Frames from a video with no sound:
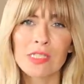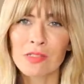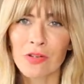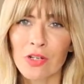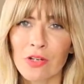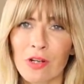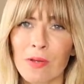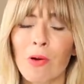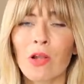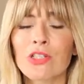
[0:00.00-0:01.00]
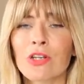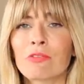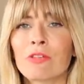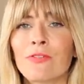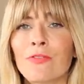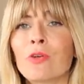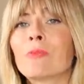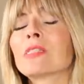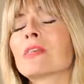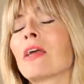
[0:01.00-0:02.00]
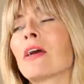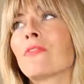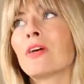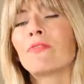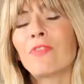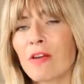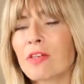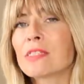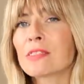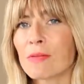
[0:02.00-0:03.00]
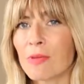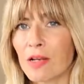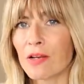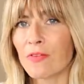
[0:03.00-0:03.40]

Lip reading: it's not going to look like polished concrete floor, but it's going to have a very similar